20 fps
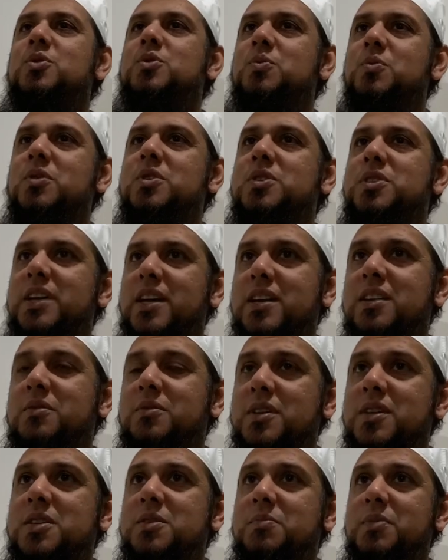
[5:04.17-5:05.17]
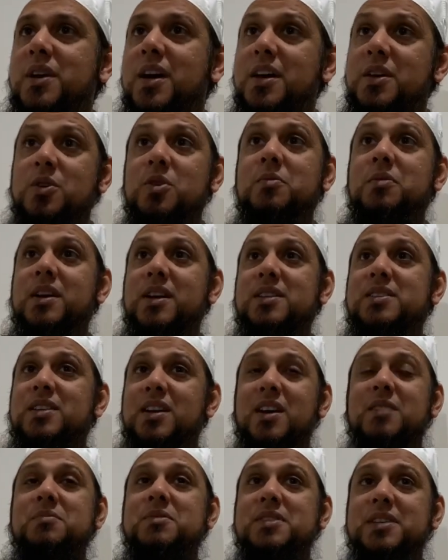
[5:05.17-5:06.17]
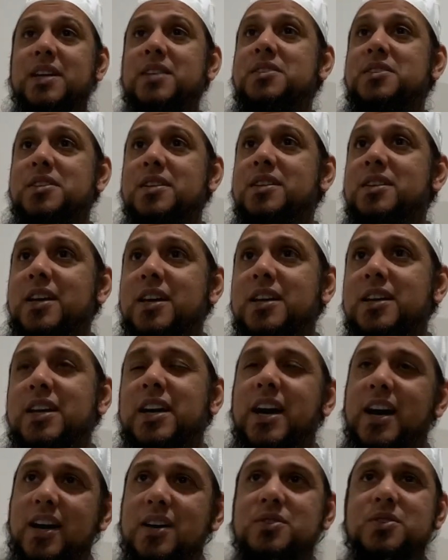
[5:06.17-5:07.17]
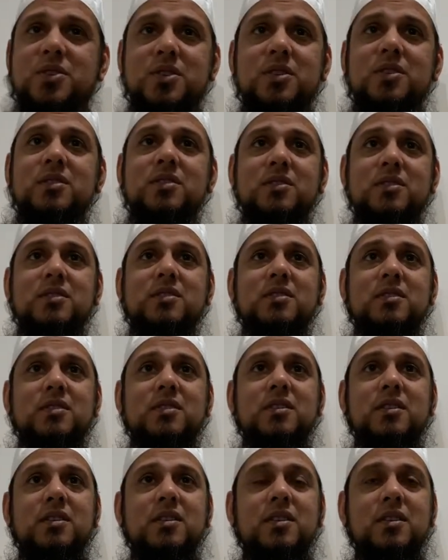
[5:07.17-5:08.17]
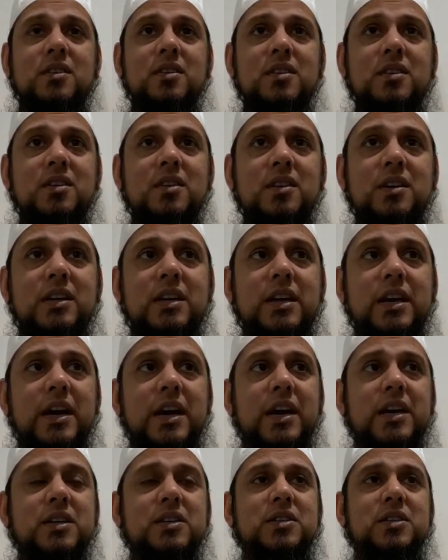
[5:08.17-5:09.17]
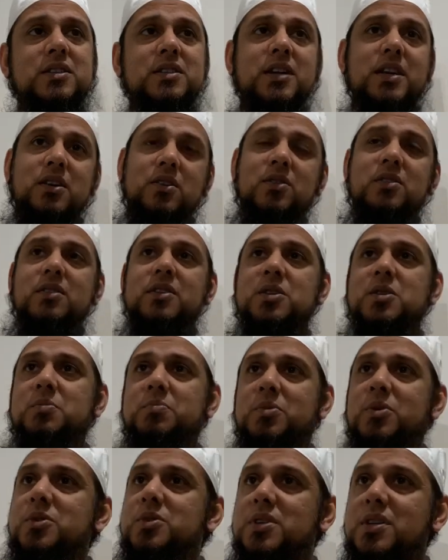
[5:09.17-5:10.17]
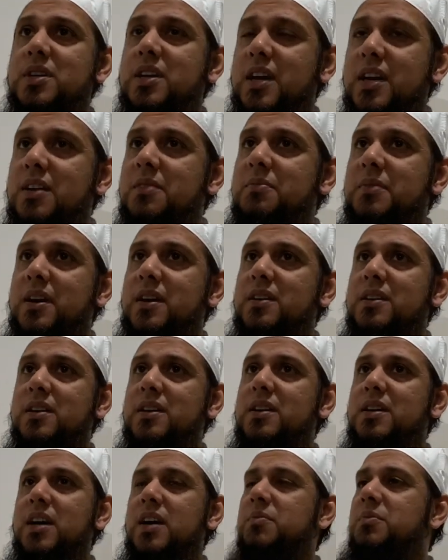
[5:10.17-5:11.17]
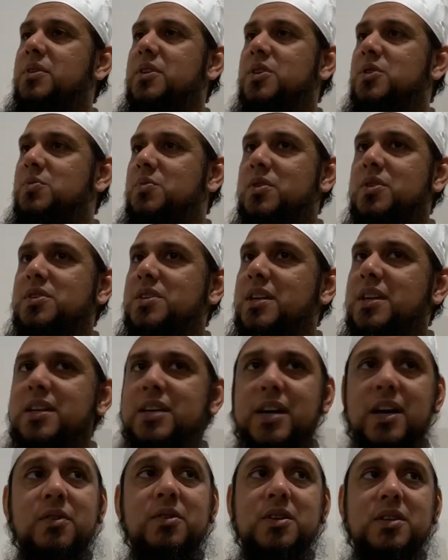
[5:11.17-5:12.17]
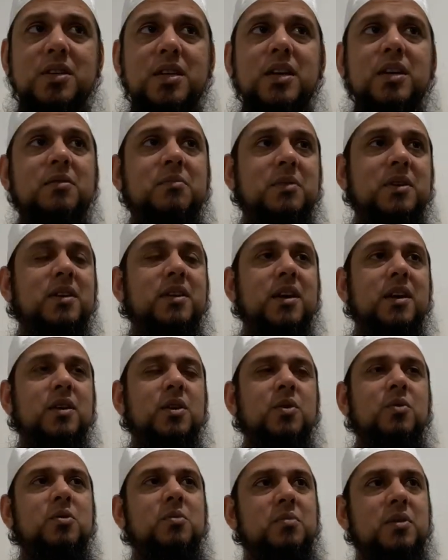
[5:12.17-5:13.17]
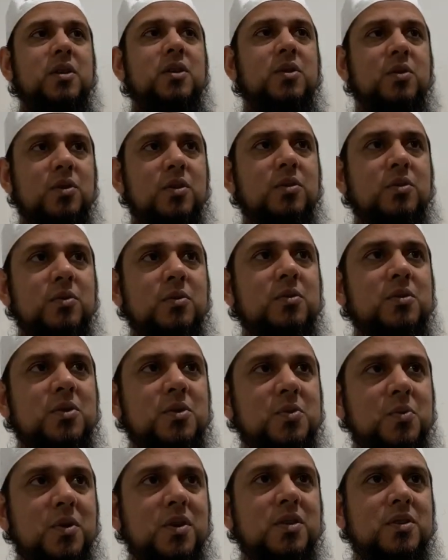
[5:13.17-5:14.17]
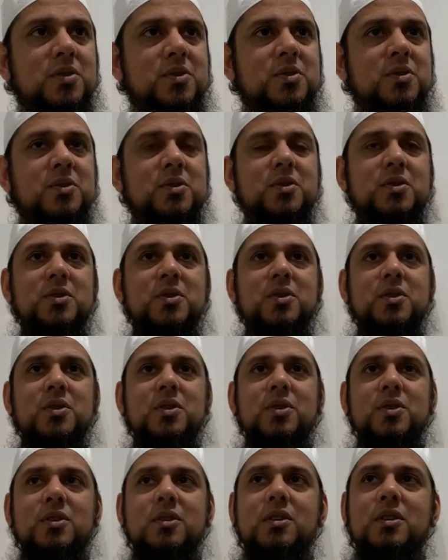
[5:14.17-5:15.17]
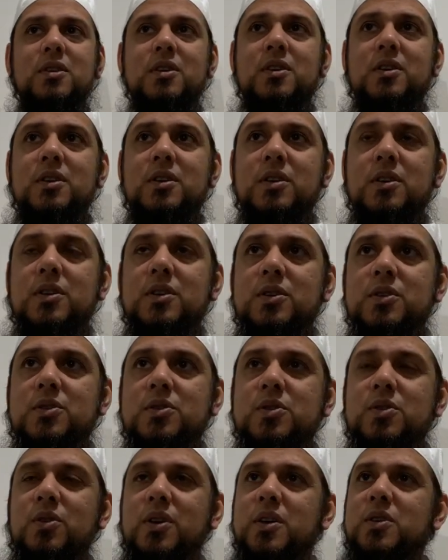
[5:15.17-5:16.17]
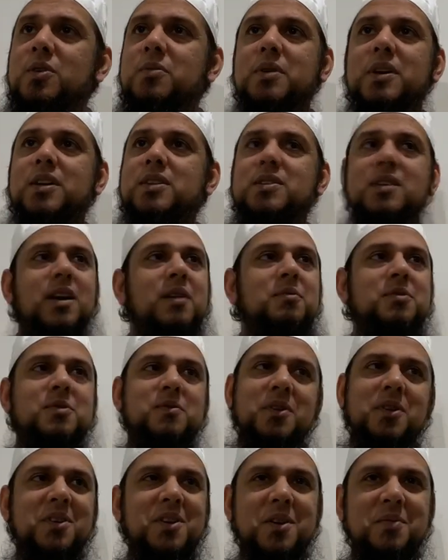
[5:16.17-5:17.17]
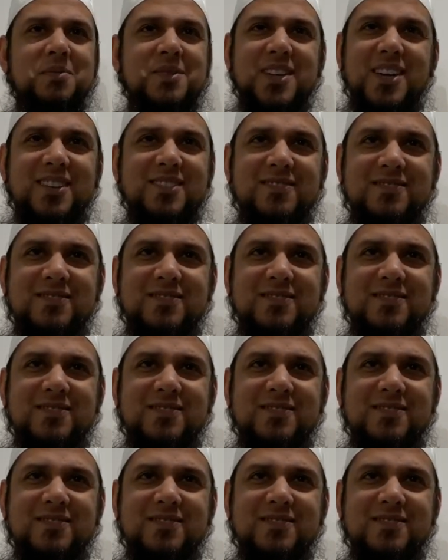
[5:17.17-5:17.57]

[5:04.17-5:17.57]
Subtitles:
words anyways, but Ayyub alayhi salam sensed it and he asked her. And she said, look, this person came and he gave me these words and he guaranteed me that you would be cured through these words. So Ayyub alayhi salam was very upset.